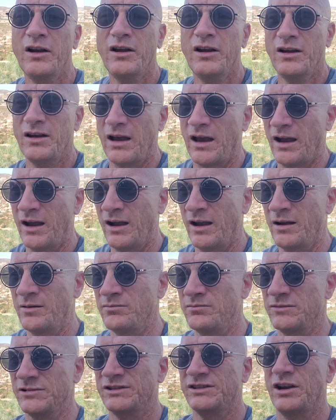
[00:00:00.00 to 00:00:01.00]

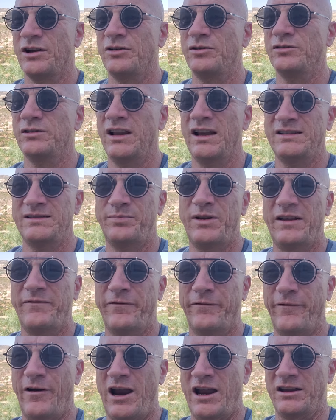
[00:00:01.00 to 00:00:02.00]
So let's be
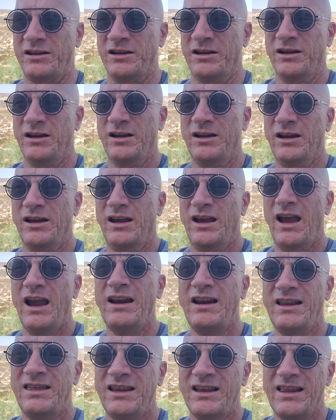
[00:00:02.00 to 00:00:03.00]
frank.
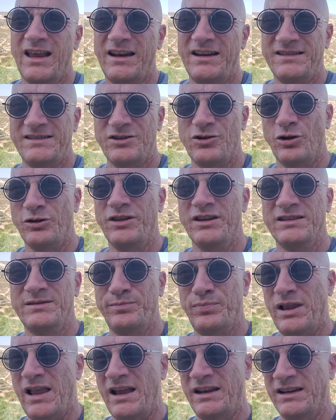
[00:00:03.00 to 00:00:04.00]
Anything that isn't on this
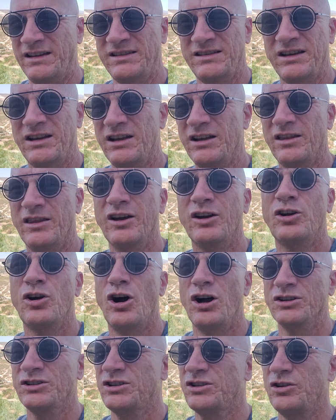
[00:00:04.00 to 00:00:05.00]
planet, the
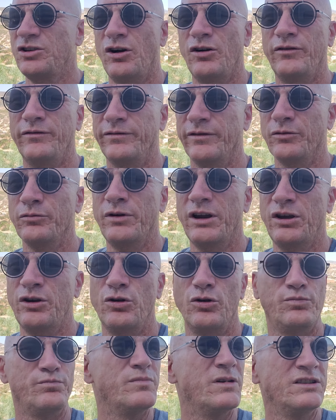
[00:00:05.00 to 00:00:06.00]
cost of
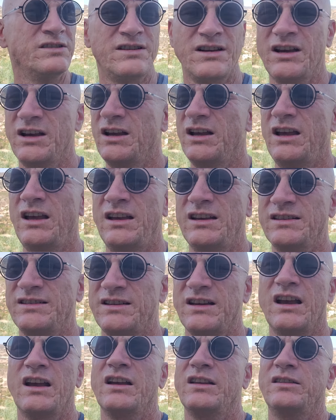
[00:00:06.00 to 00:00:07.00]
recoupment
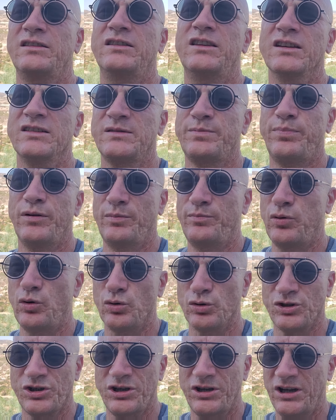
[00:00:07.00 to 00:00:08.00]
is
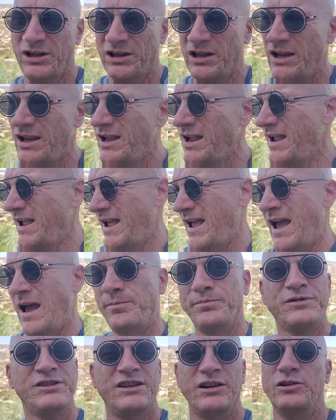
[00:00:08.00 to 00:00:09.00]
disproportionately,
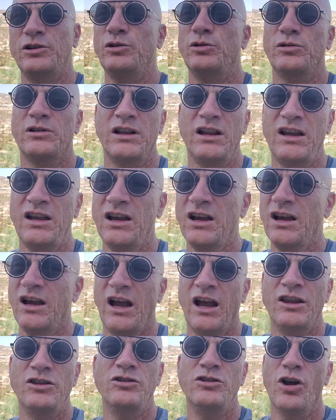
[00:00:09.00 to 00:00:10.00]
absolutely
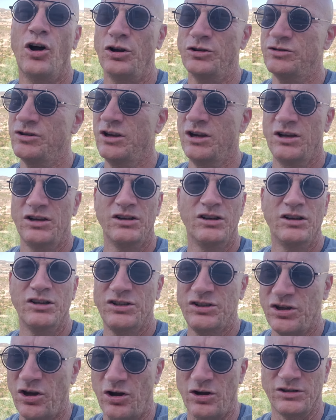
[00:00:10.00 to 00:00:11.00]
a
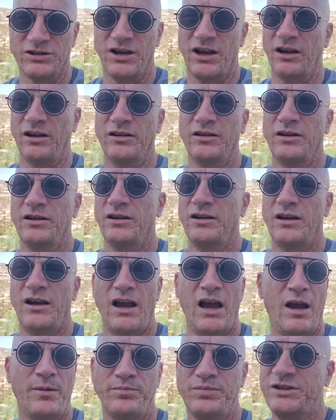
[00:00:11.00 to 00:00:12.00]
non-starter.
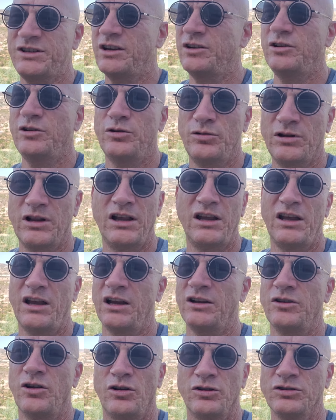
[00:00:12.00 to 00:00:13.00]
Absolutely
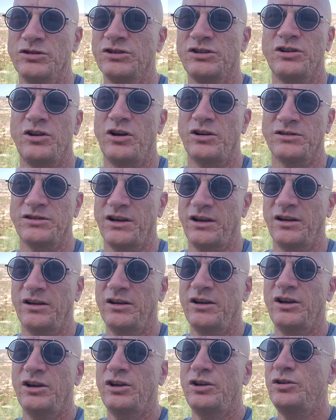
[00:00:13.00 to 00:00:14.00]
a non-starter.
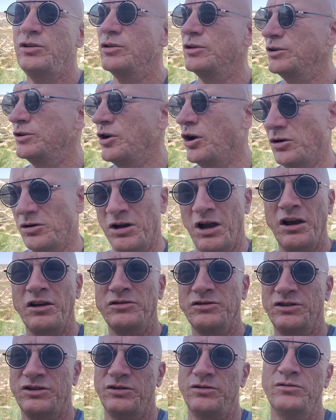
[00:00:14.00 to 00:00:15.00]
You're not
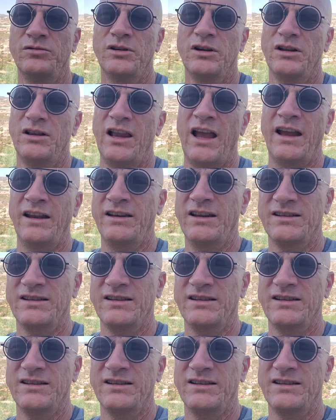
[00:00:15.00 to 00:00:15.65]
going to land a